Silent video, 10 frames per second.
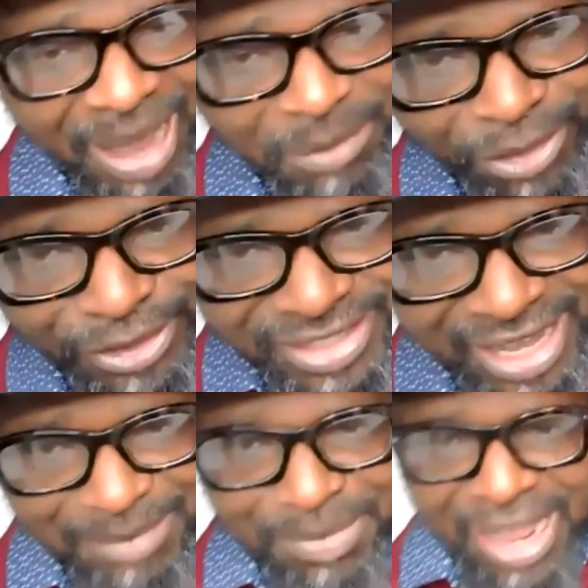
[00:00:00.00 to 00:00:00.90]
I'm going to
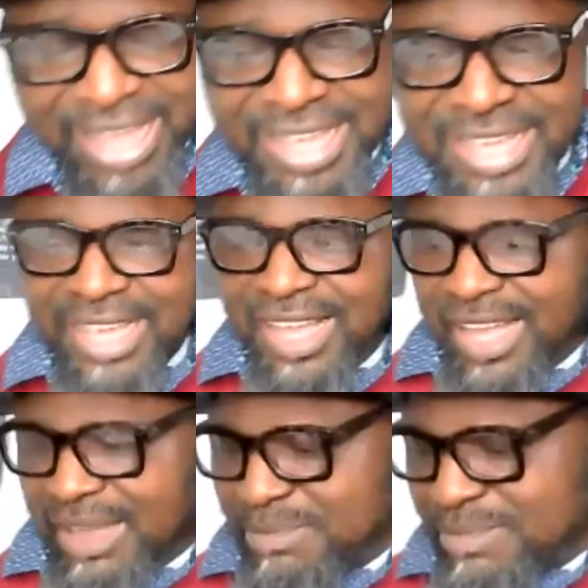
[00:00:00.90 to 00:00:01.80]
start by
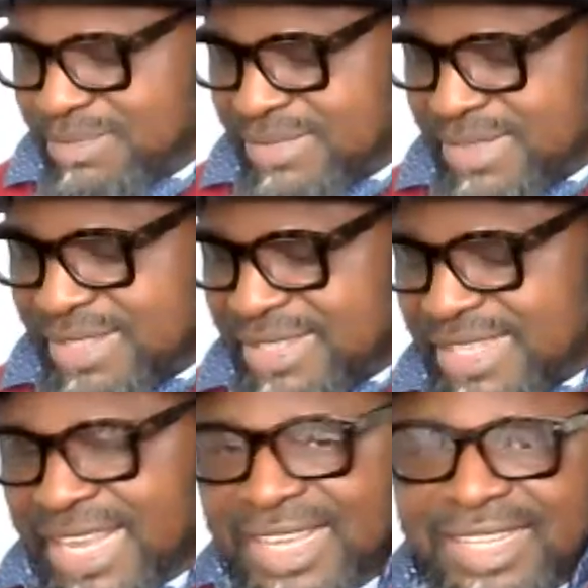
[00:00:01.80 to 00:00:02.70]
um,
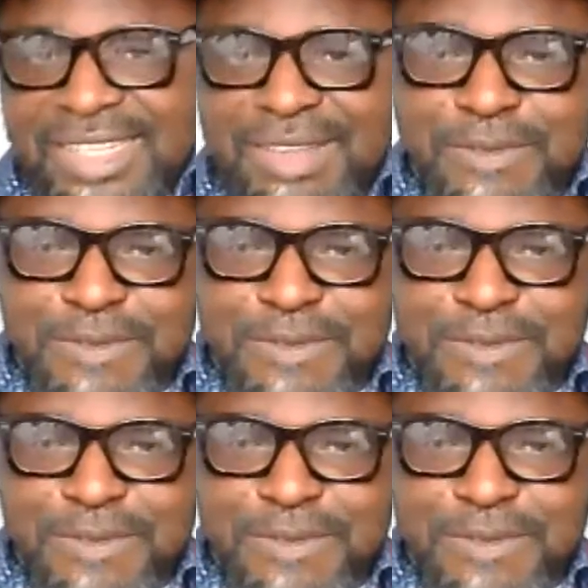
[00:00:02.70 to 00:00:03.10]
taking the